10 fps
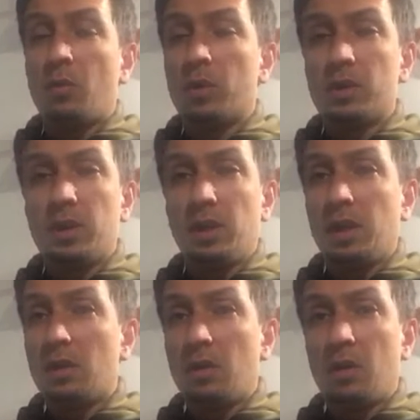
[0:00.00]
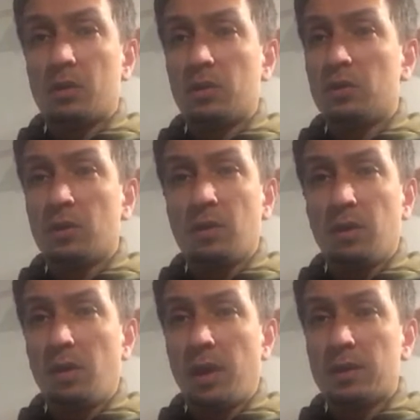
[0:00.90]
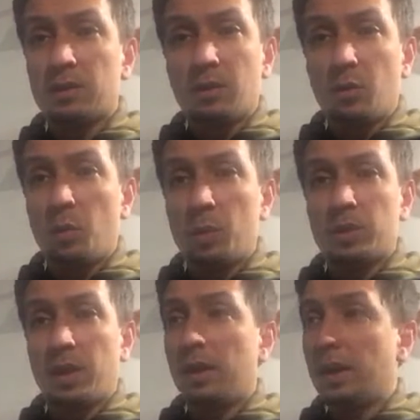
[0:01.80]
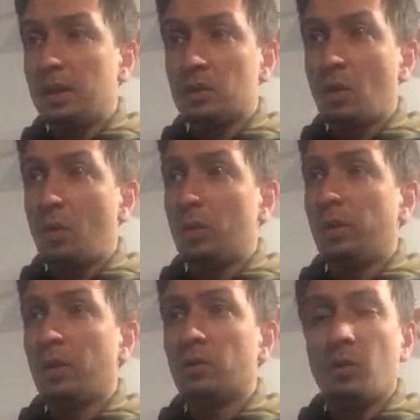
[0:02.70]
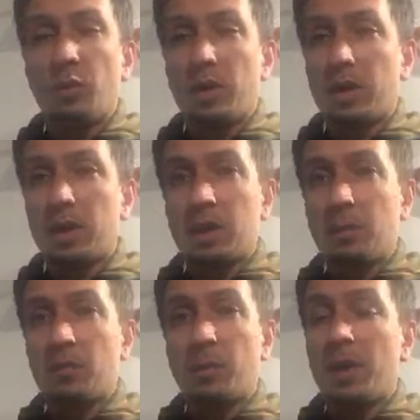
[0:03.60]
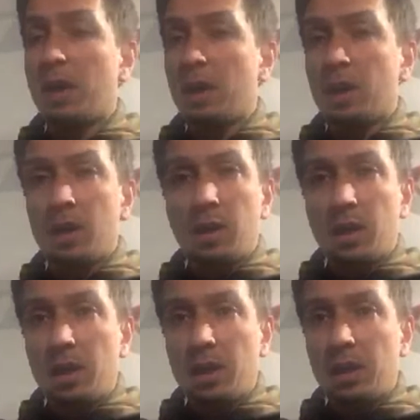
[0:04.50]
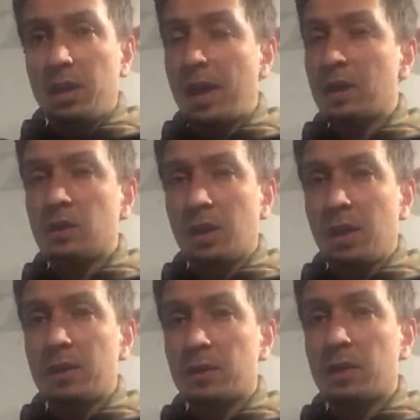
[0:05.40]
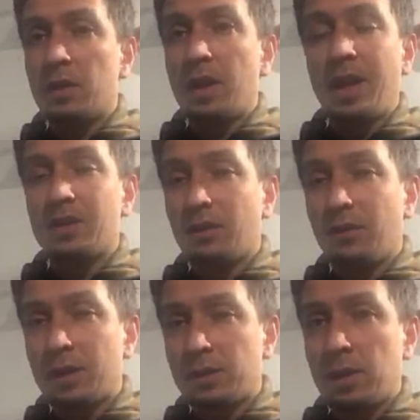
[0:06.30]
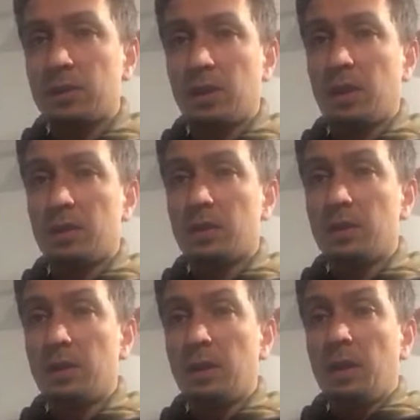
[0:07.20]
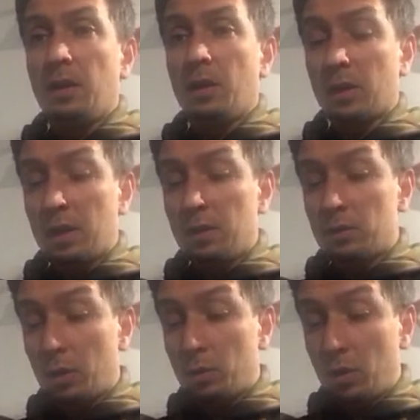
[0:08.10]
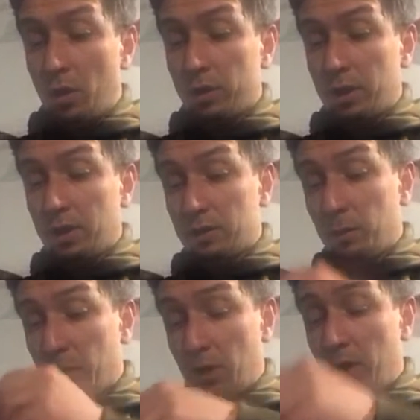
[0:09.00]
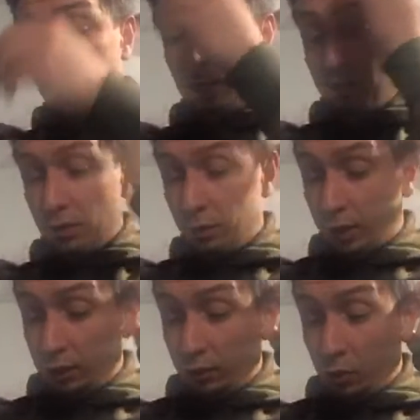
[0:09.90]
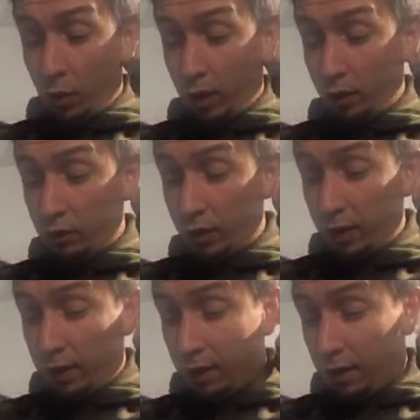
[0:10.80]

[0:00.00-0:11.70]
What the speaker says: What does it need? Oxygen, light, water. It's got all of those. Where are they coming from? That is a lesson. That is a fantastic lesson. Okay, so gardening is something that I need to look into quite urgently.